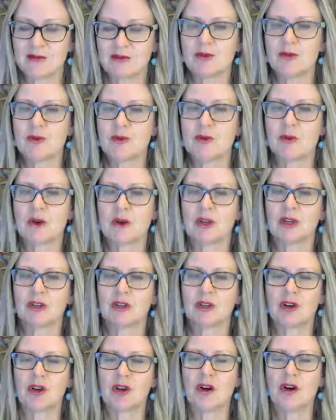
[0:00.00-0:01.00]
for
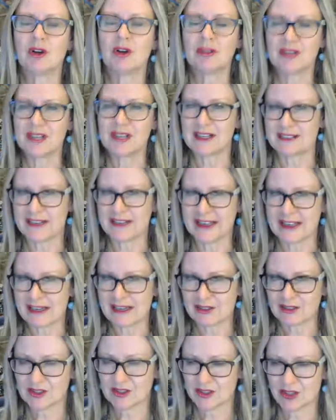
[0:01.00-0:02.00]
conduct
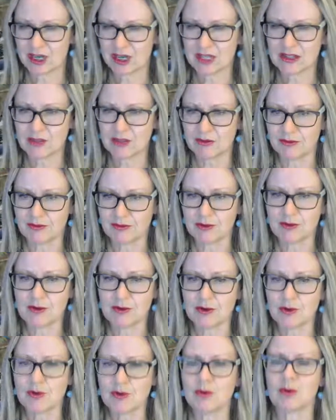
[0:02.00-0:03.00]
outside the
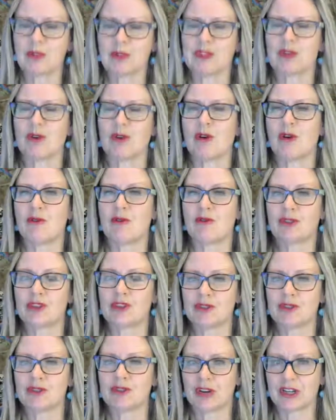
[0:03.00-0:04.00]
four corners of
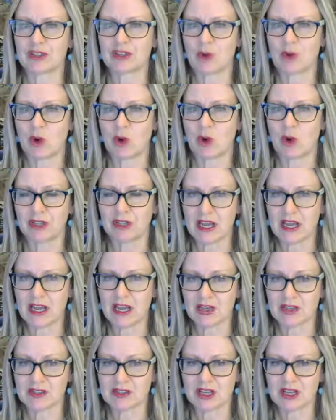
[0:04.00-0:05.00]
contractual
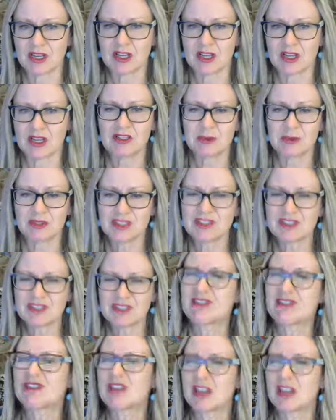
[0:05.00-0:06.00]
obligations. So we just
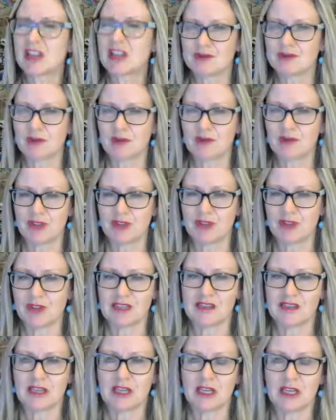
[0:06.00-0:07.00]
need to cover off
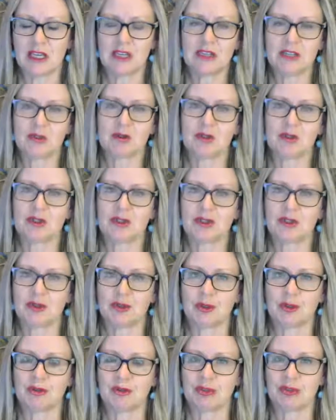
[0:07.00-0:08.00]
these in order
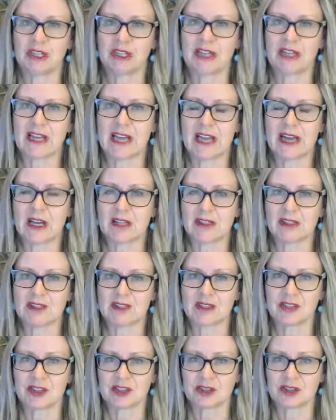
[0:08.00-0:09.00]
to complete our
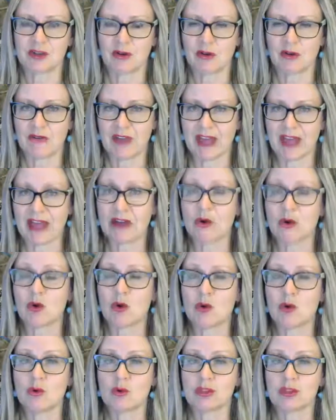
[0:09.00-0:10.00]
discussion of how
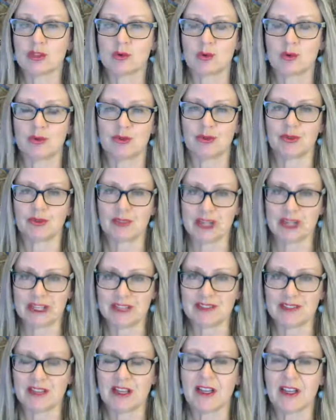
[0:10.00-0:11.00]
courts will
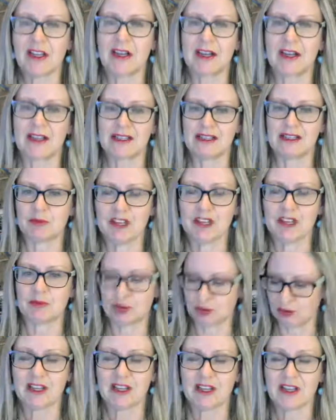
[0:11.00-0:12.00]
treat
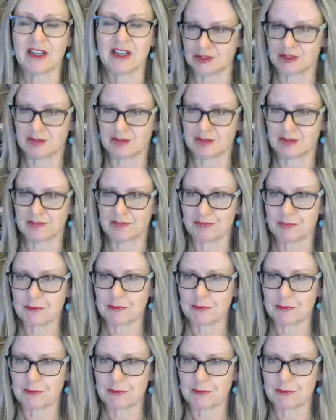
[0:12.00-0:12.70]
exemption clauses.